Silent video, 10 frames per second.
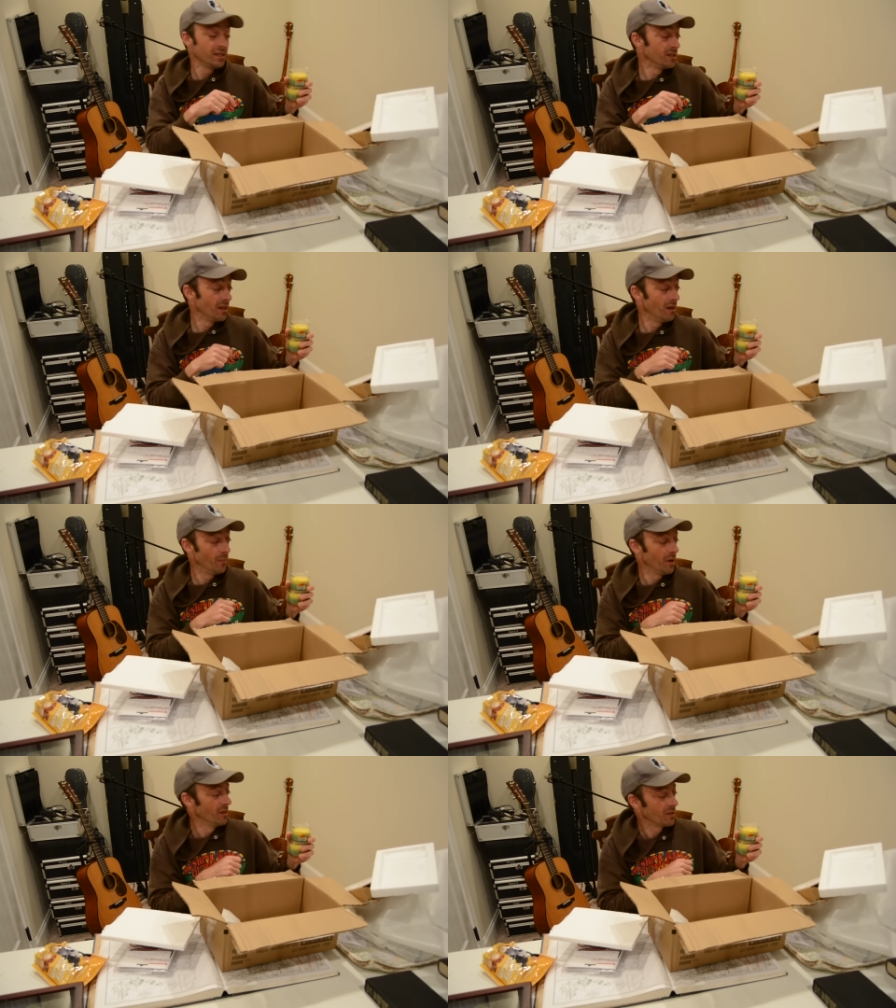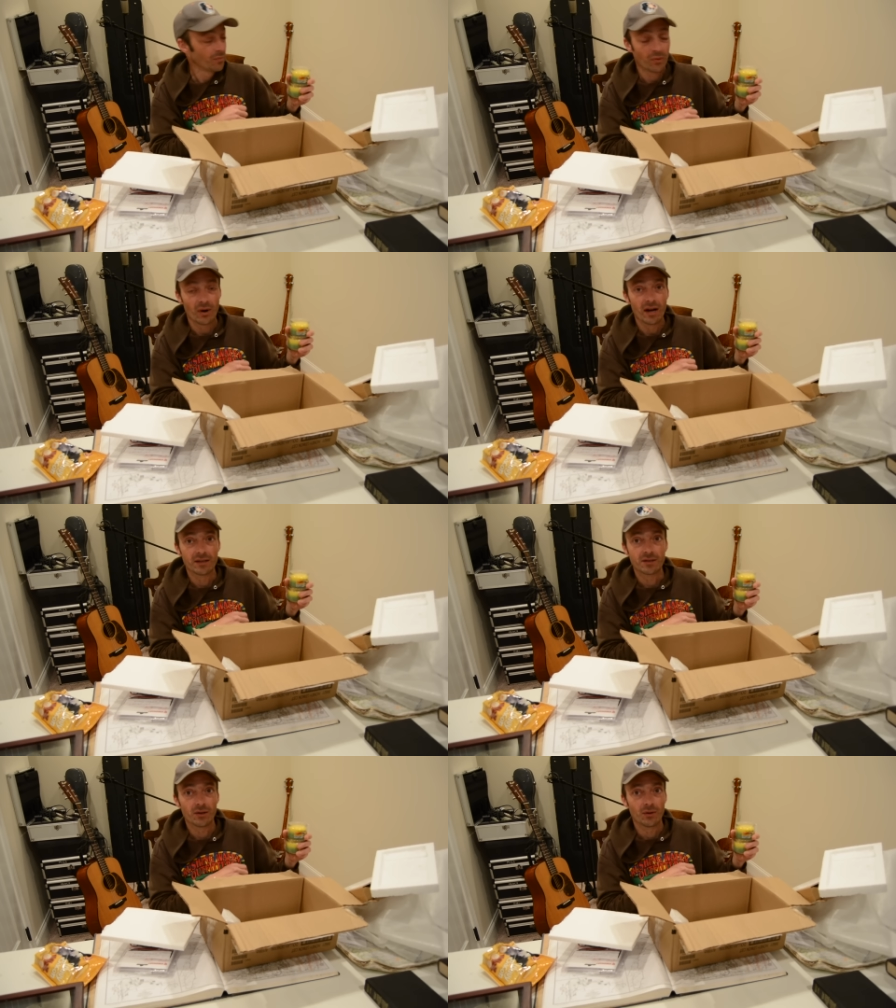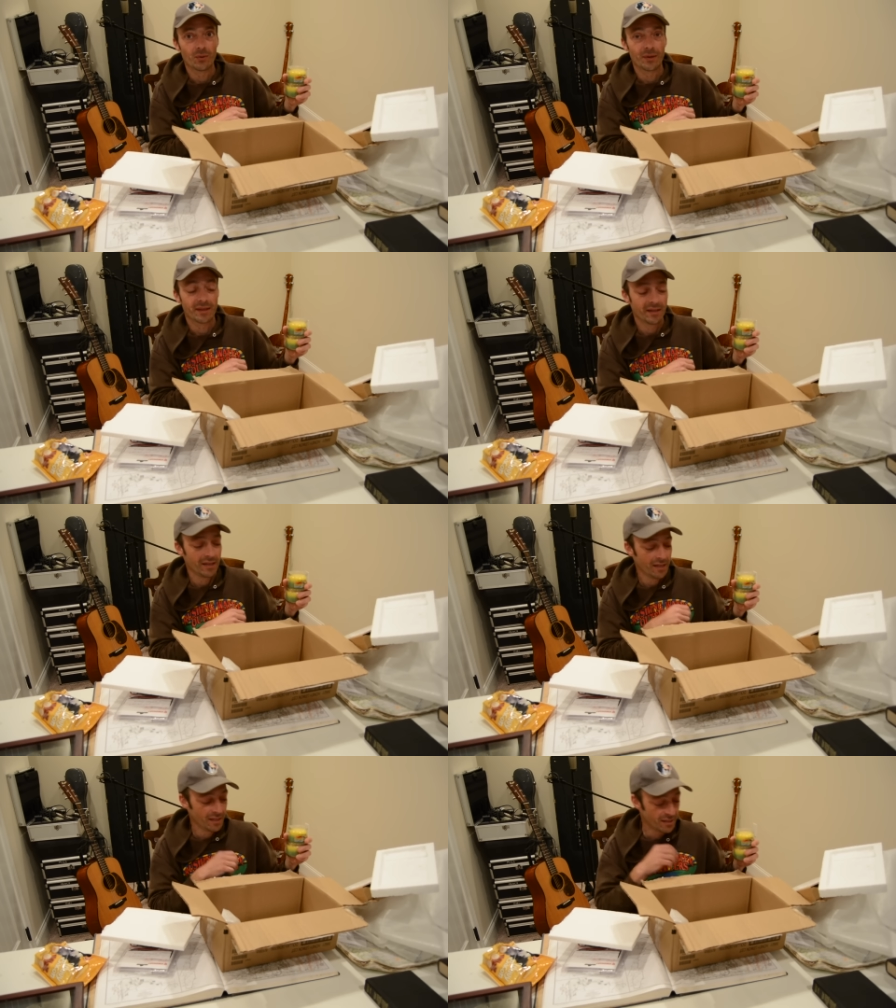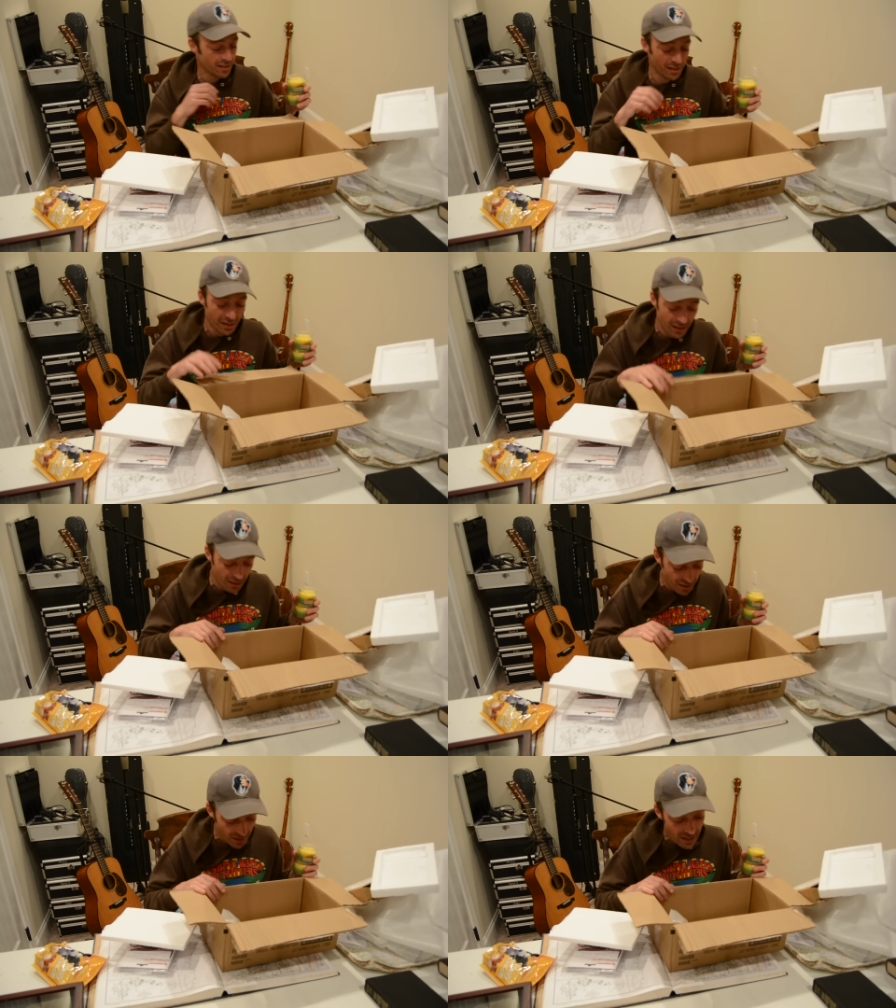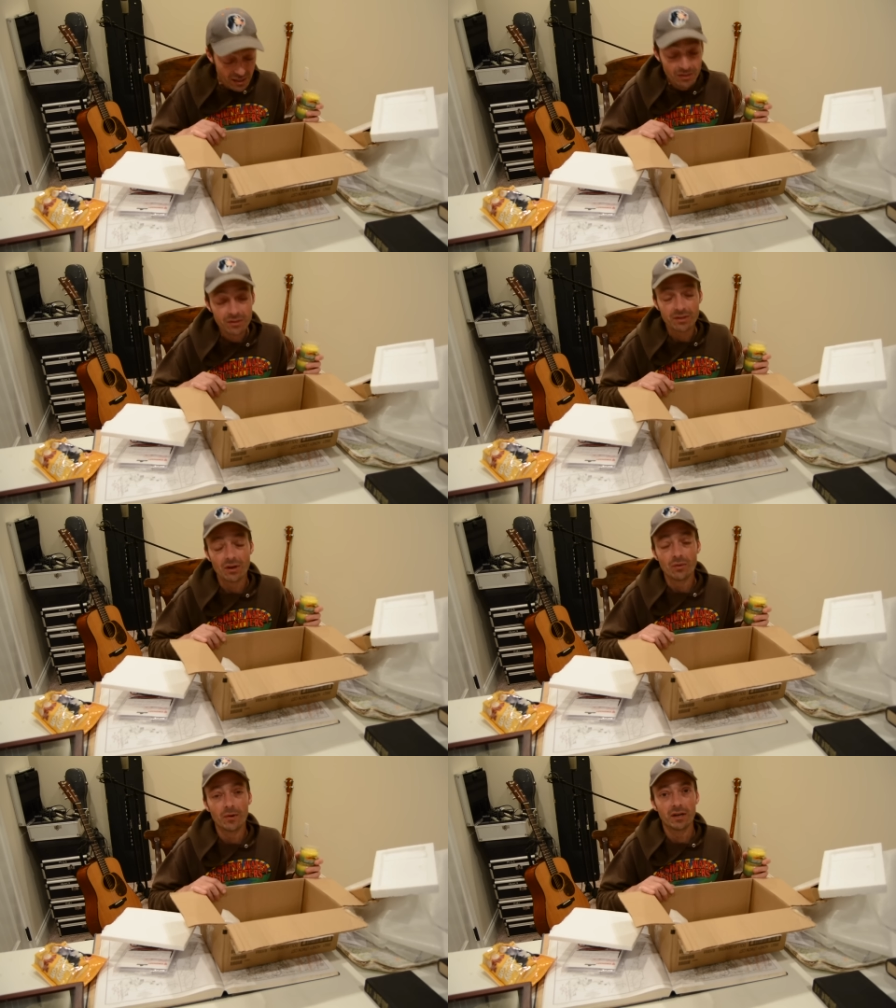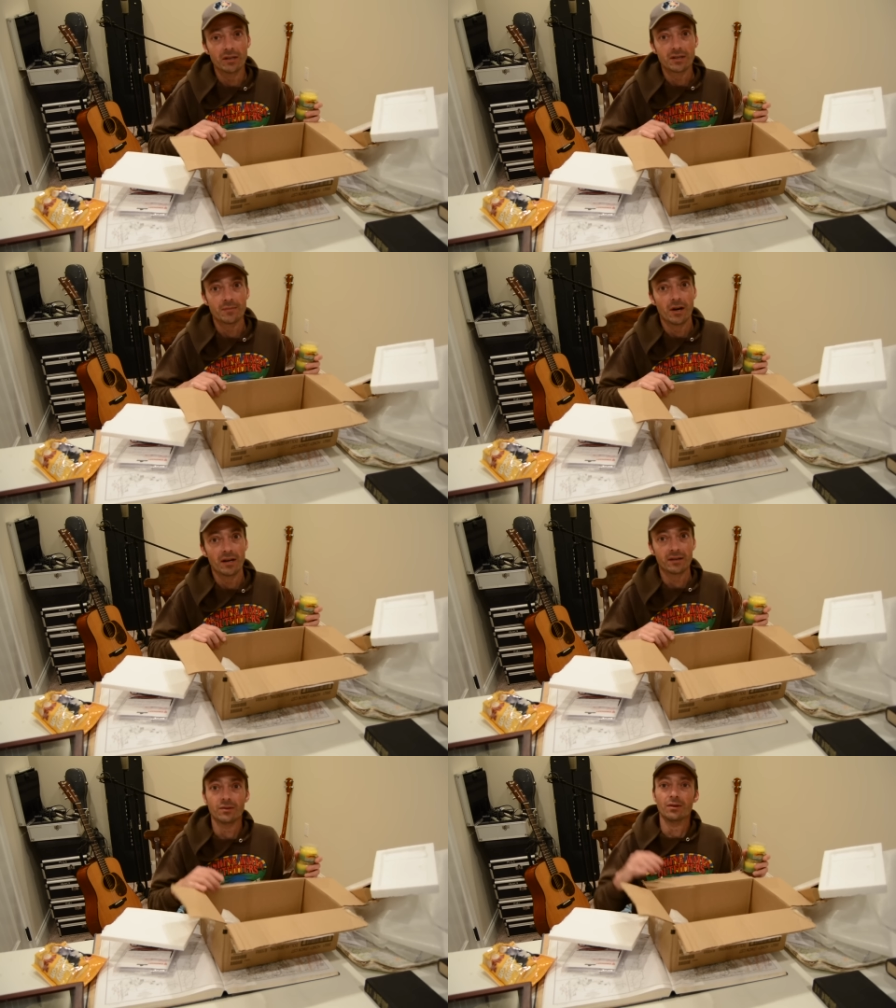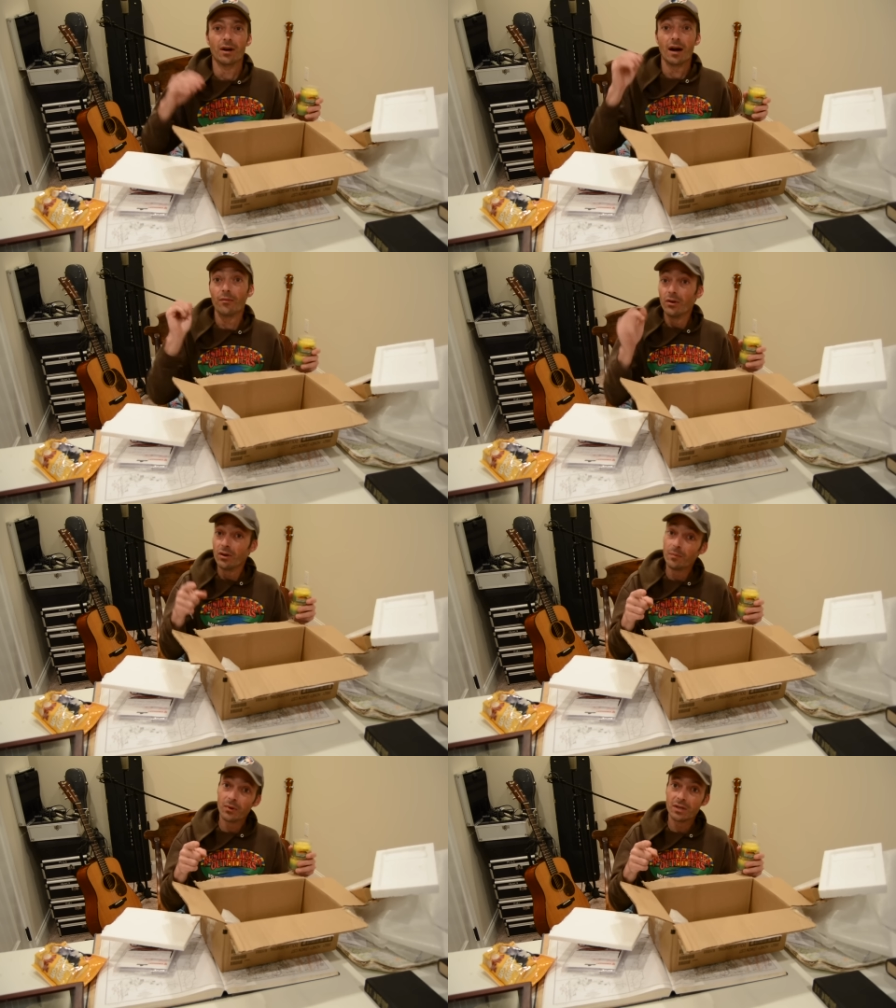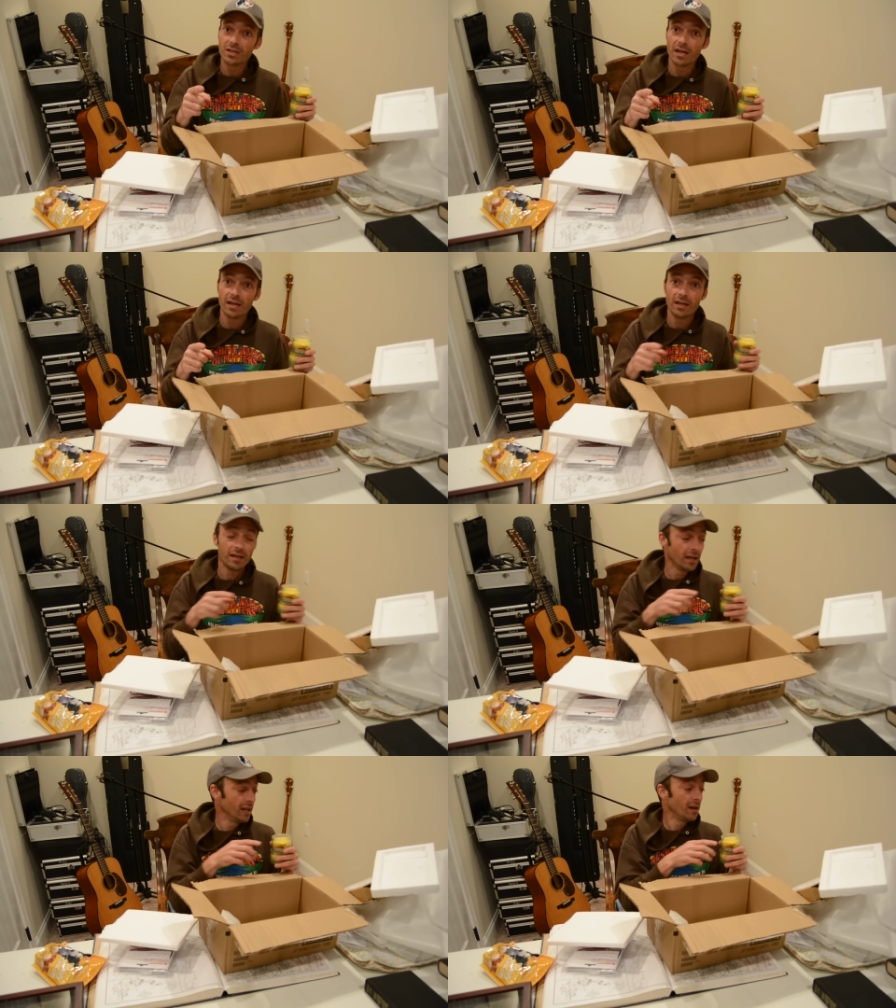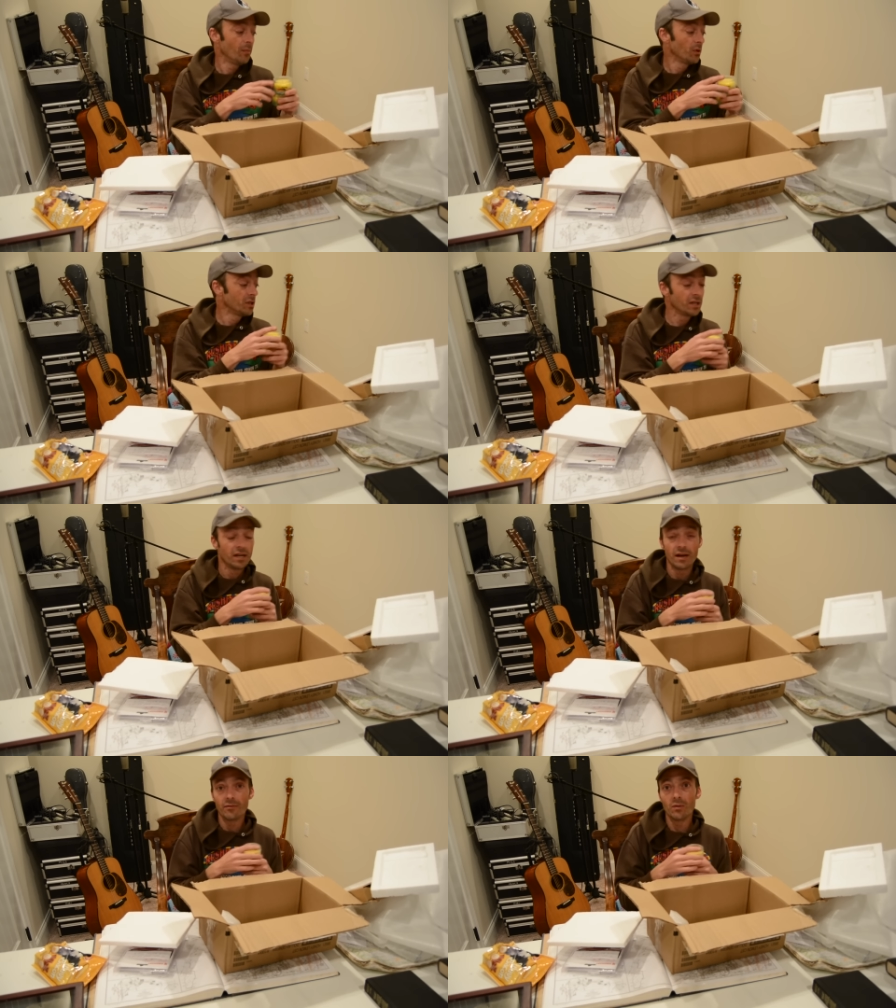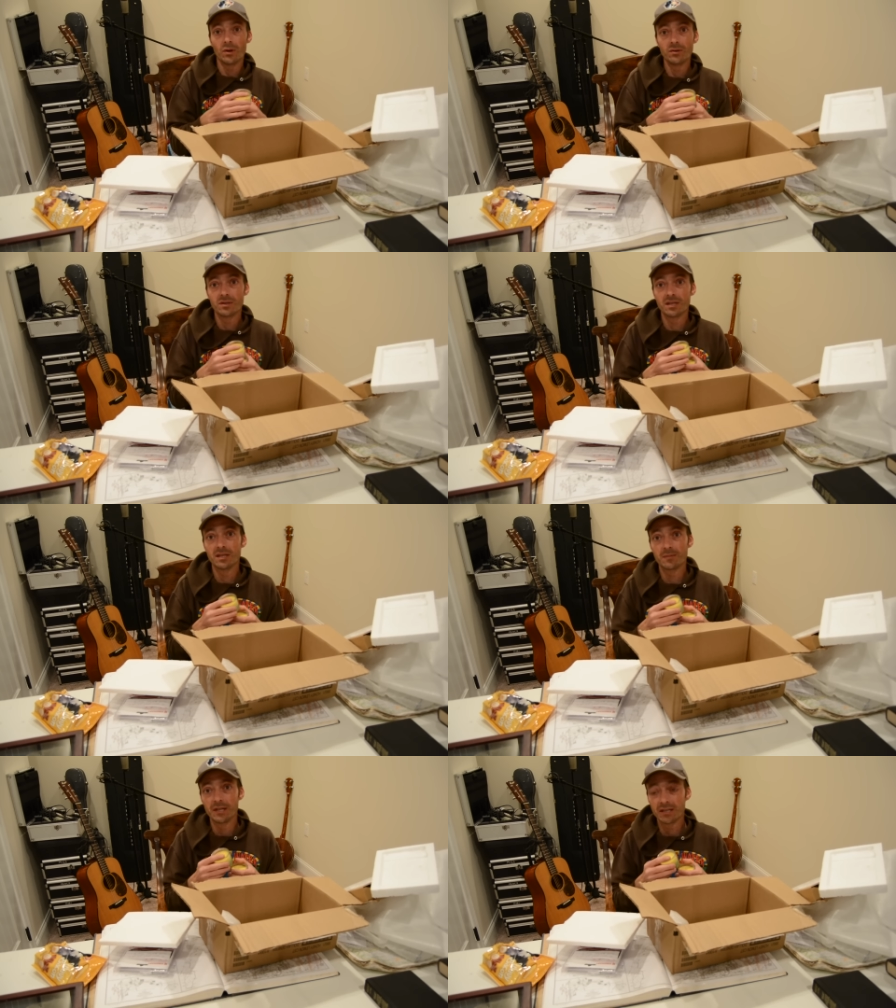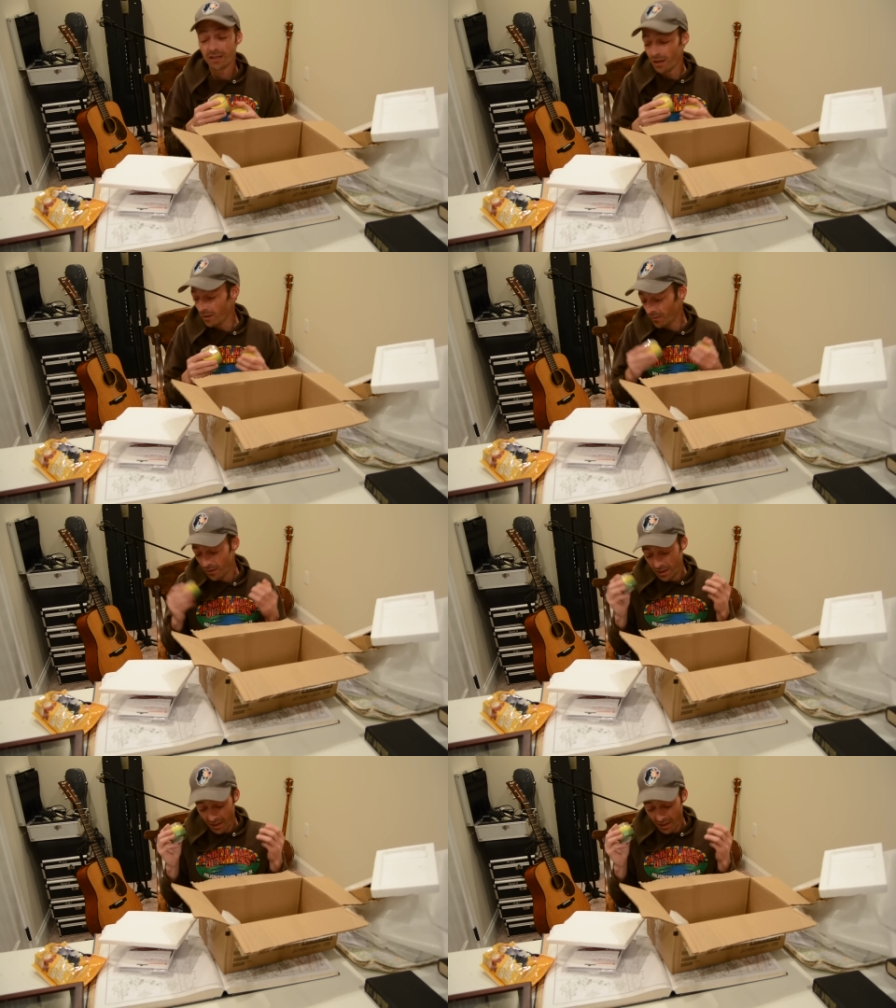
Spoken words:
these up and surprise her with these. Thank you so much, Michael. I really appreciate it, and I appreciate everyone who sends me stuff.